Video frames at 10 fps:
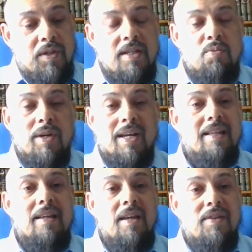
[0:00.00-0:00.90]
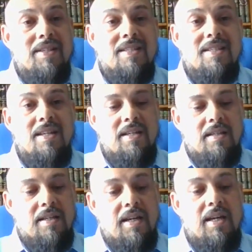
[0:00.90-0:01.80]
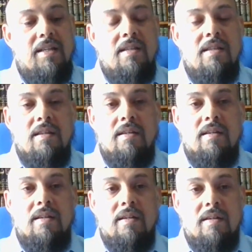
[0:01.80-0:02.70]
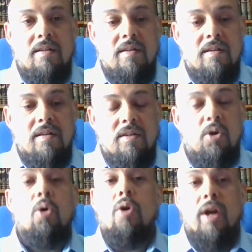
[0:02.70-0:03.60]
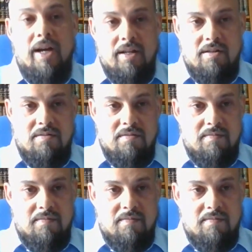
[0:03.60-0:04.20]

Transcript: This, we can even see it in the Quran.